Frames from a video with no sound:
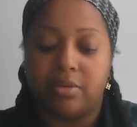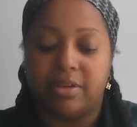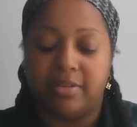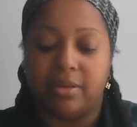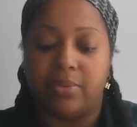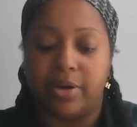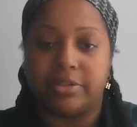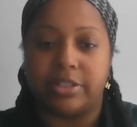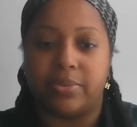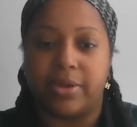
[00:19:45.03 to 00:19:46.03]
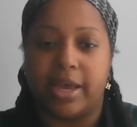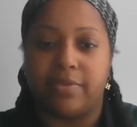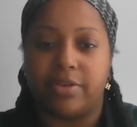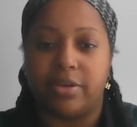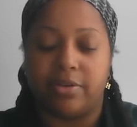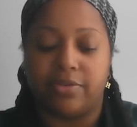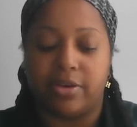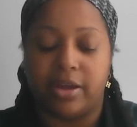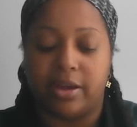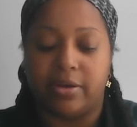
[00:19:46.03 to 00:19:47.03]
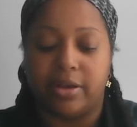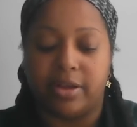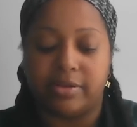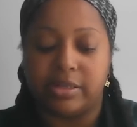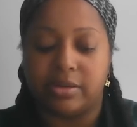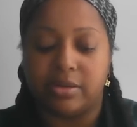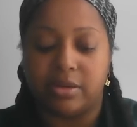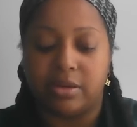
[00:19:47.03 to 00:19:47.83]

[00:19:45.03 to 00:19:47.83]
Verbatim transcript: let's see what else do we have here for aries